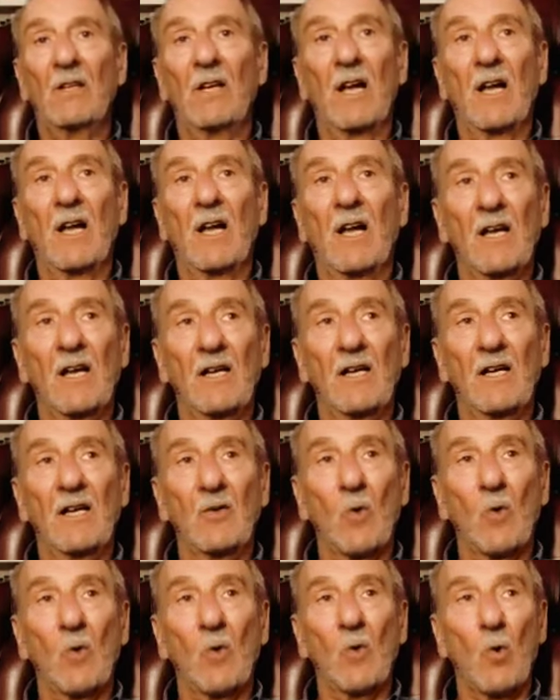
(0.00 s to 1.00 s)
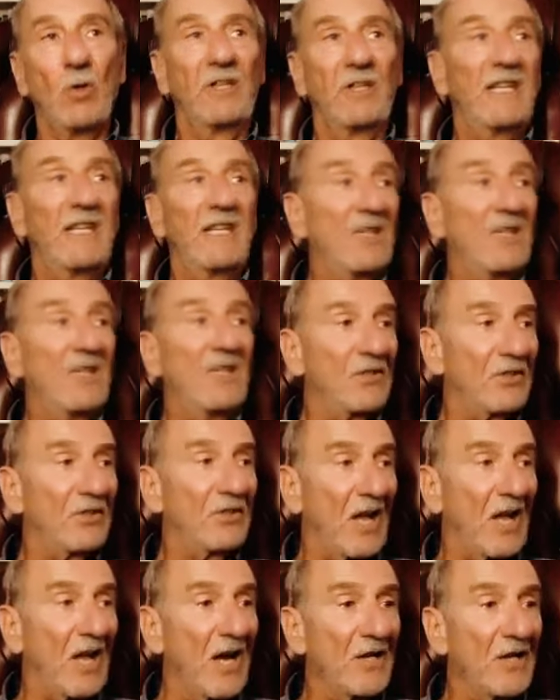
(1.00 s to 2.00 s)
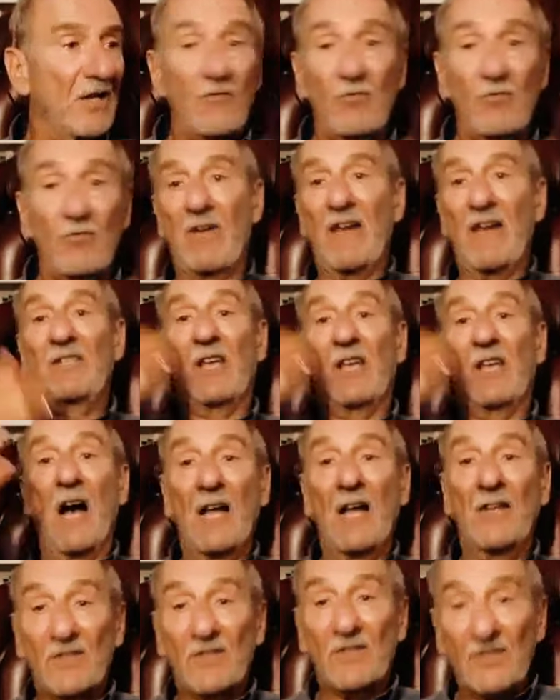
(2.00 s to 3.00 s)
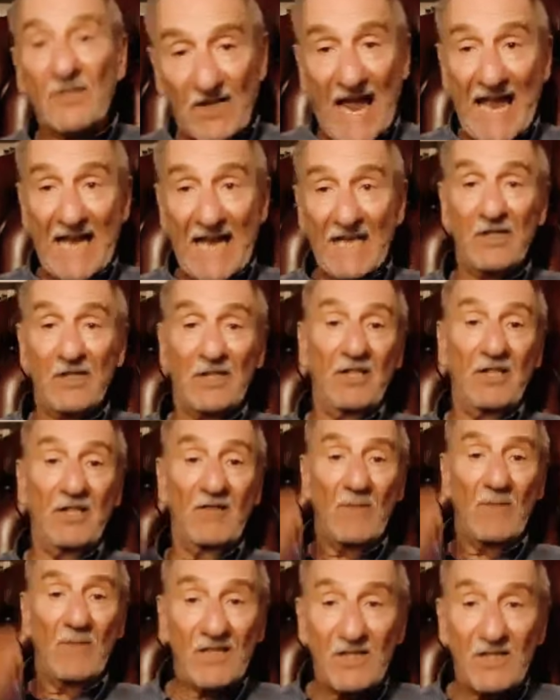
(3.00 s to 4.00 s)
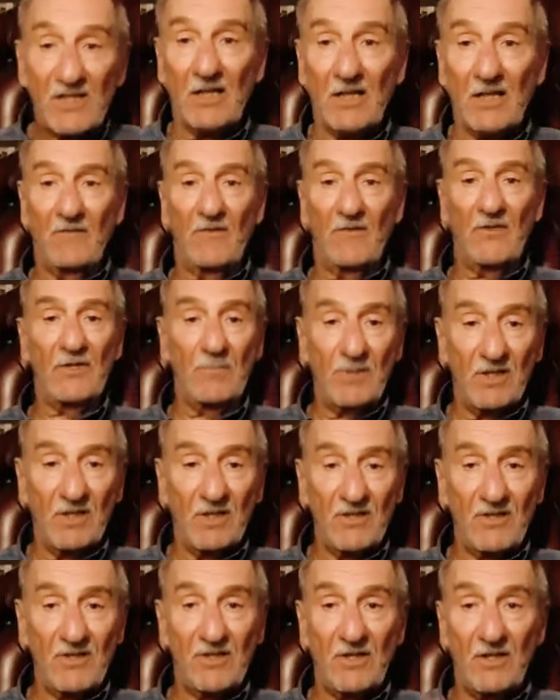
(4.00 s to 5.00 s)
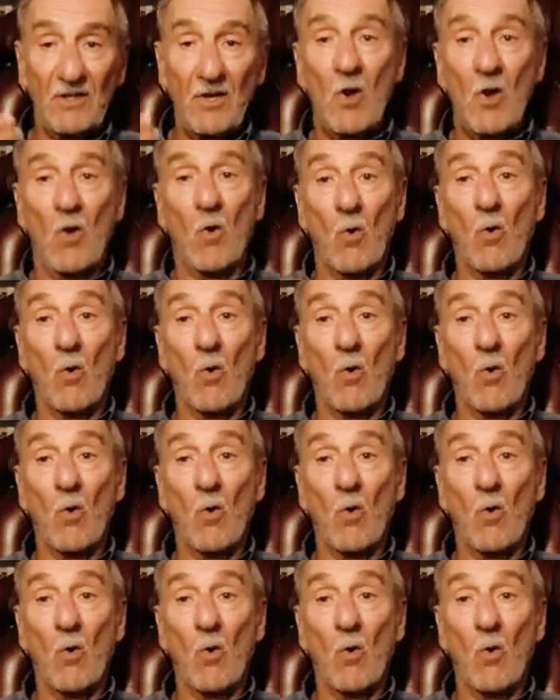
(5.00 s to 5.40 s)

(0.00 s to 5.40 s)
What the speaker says: or leads to kind of greater understanding of myself as a person,